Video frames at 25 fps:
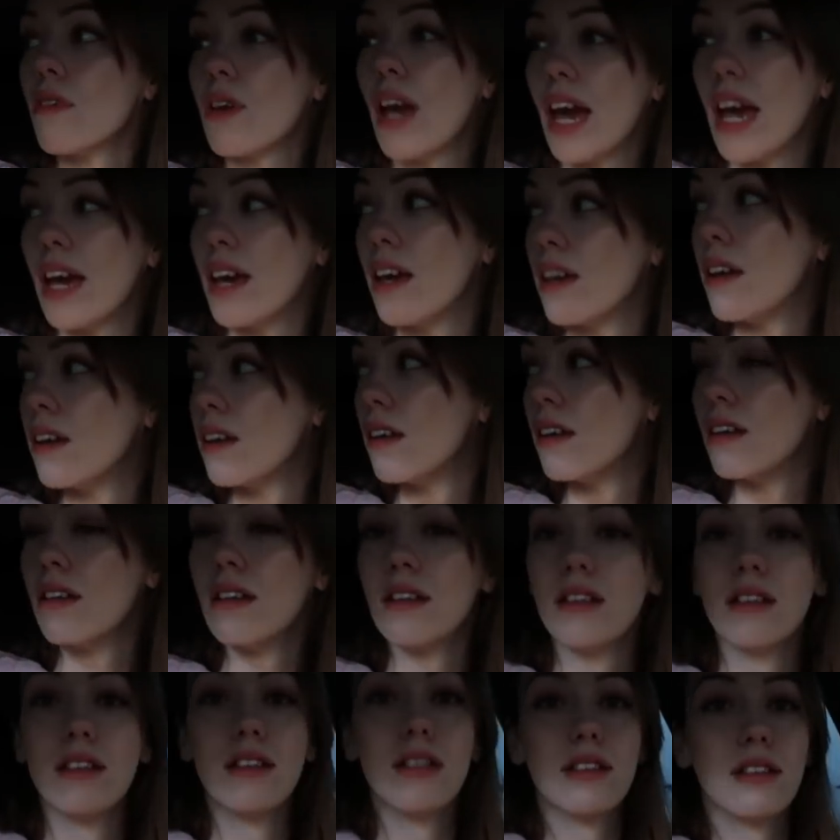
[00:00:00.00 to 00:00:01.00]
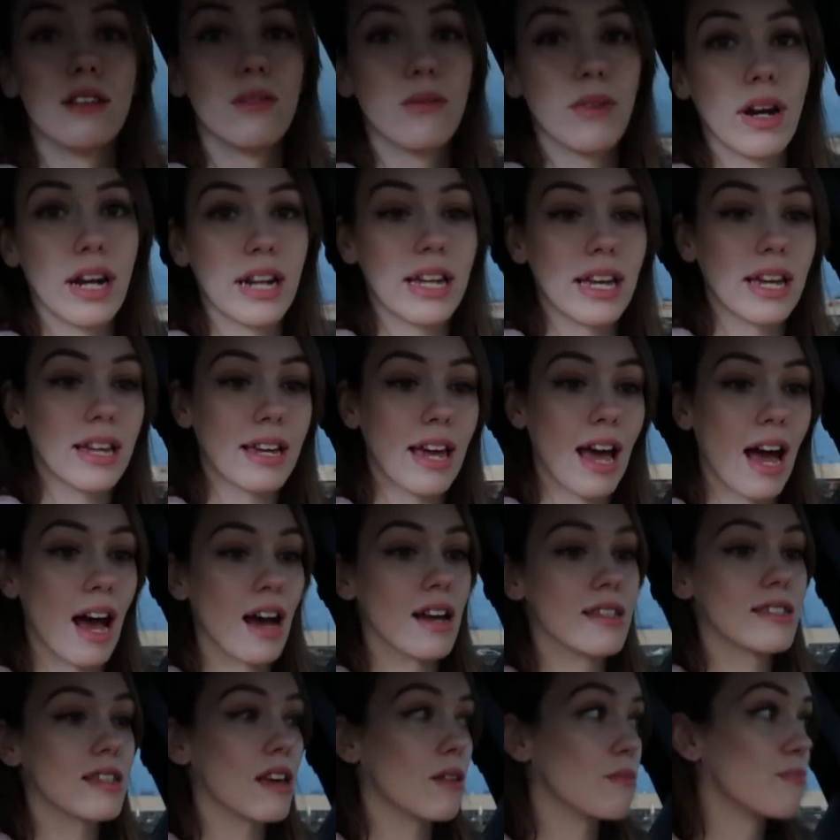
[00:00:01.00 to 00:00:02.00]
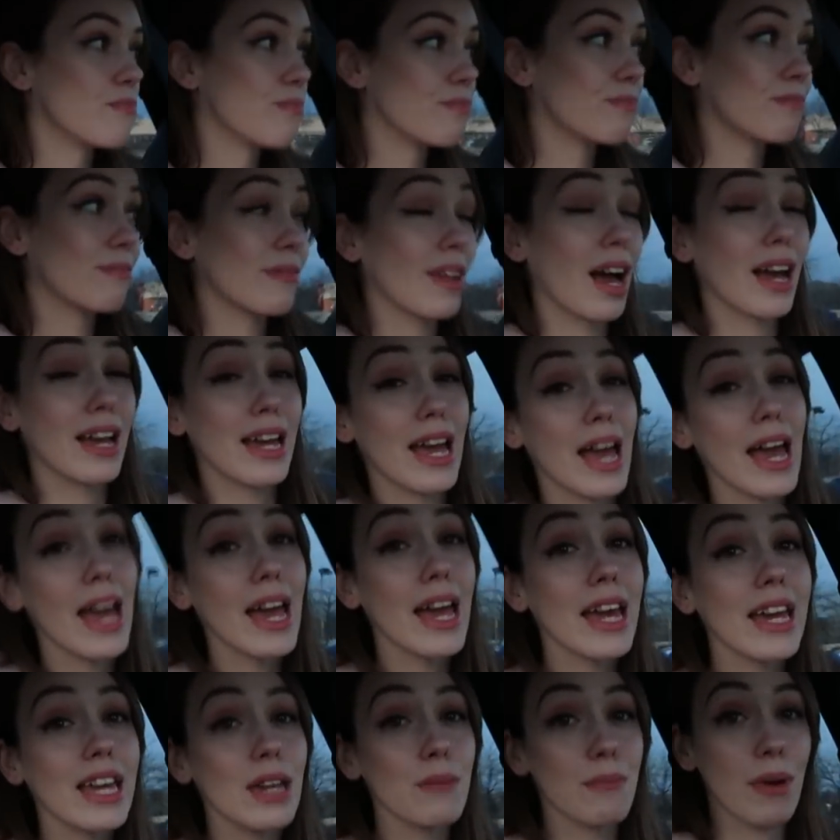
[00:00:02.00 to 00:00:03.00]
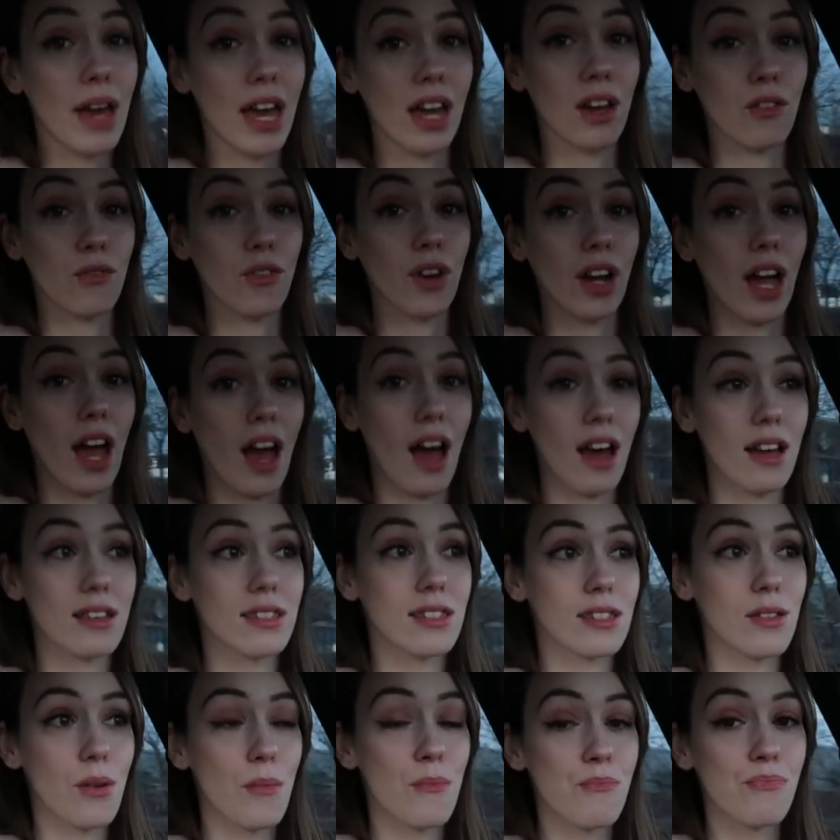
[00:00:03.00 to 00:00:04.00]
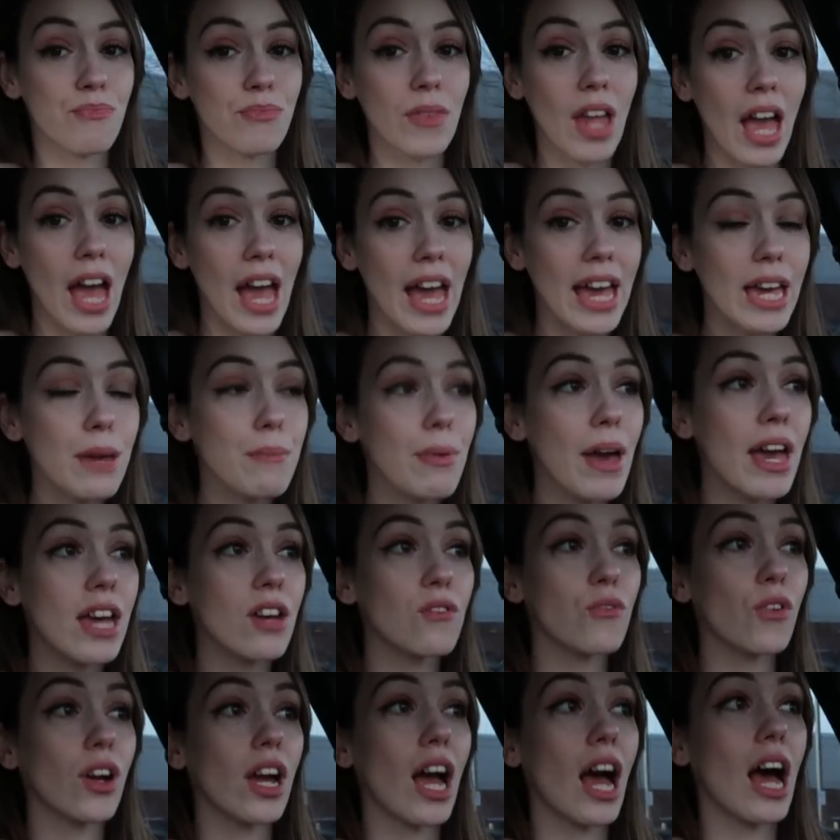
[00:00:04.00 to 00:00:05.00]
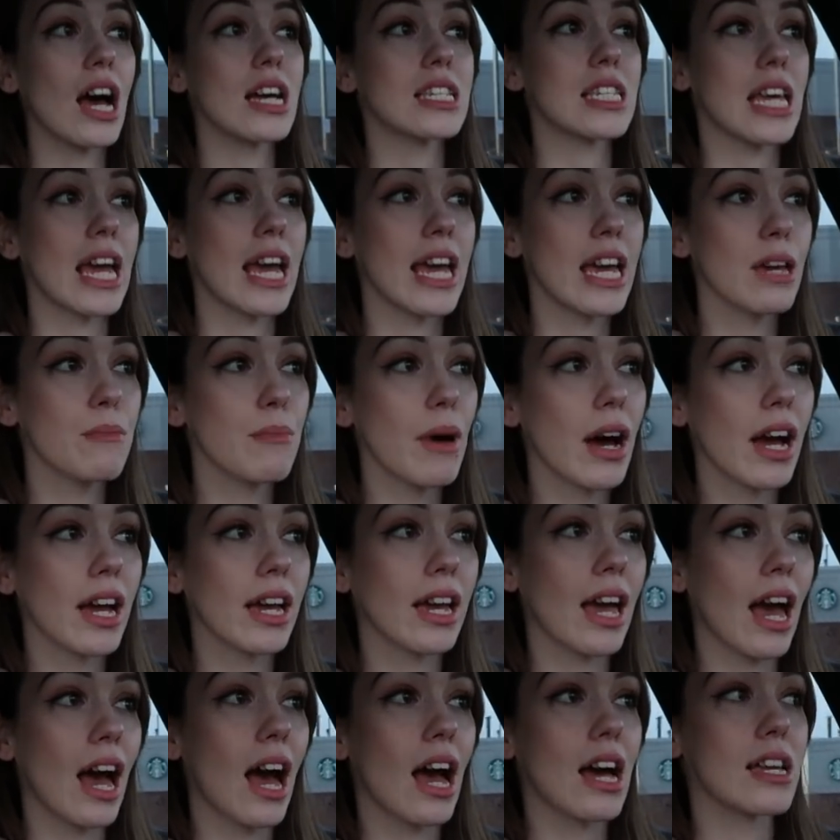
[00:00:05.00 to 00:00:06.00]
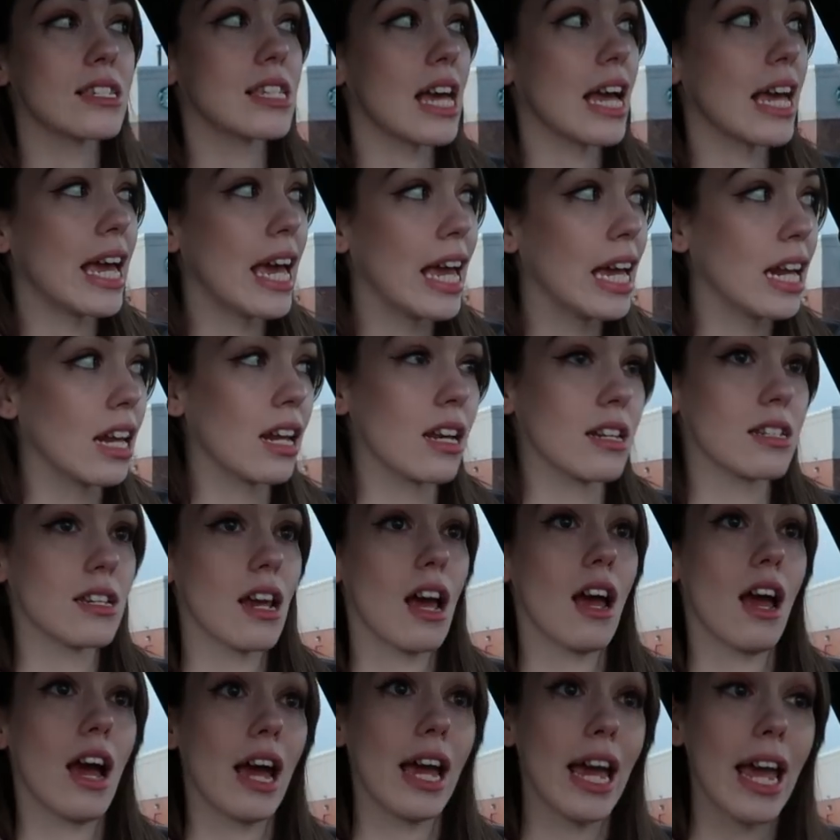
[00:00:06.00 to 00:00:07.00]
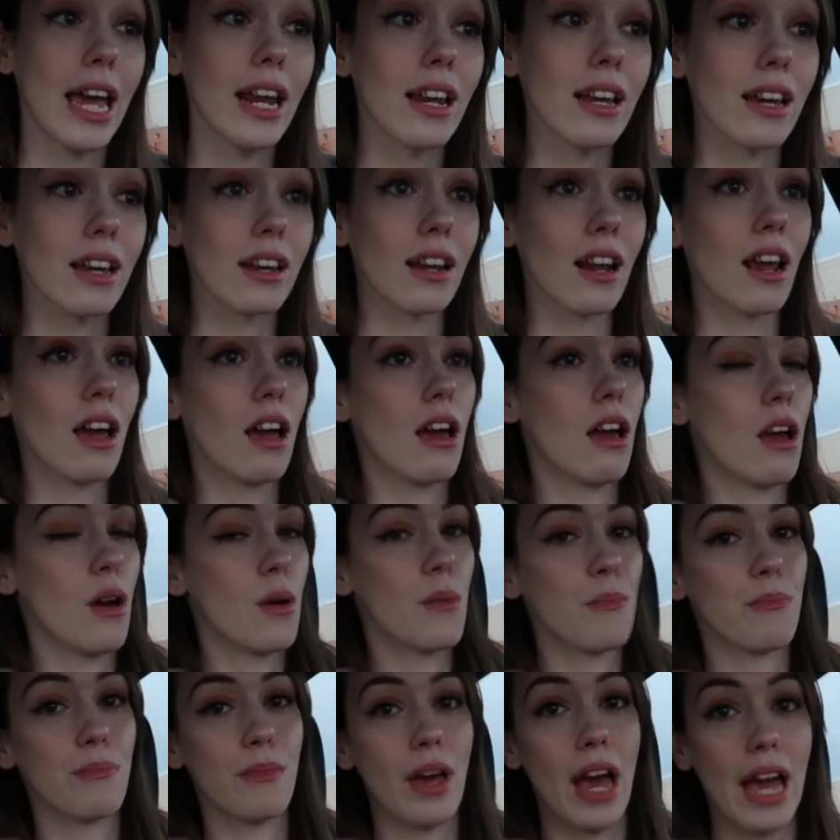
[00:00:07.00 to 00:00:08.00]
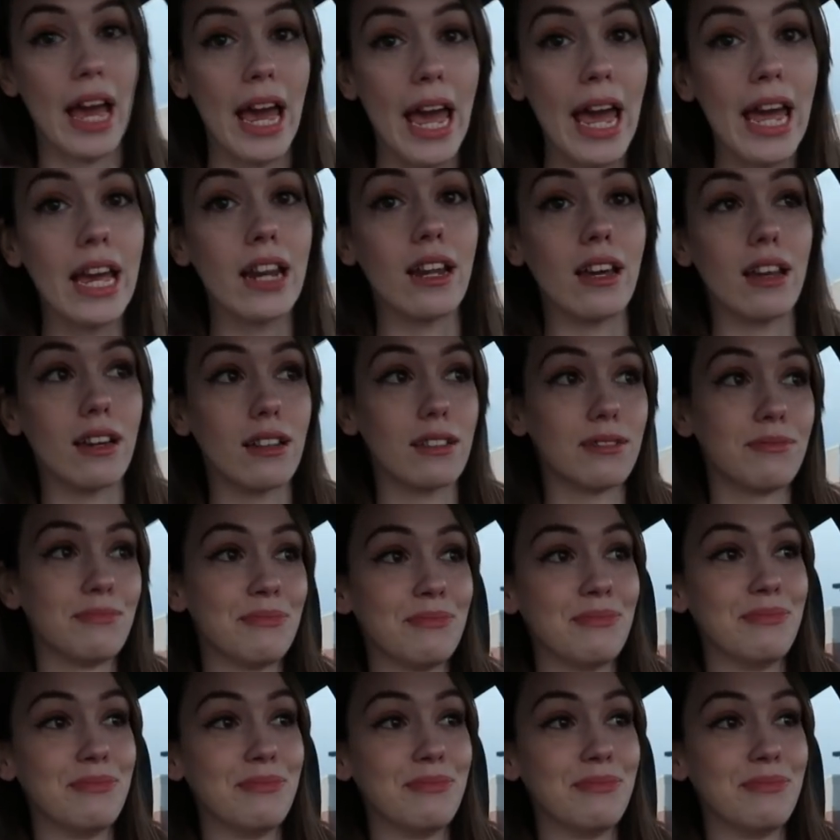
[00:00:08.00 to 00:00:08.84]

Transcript: Okay, gotta get gas. I hate paying for gas. I hate paying for gas. I hate buying gas. I hate it. I hate it. I hate it.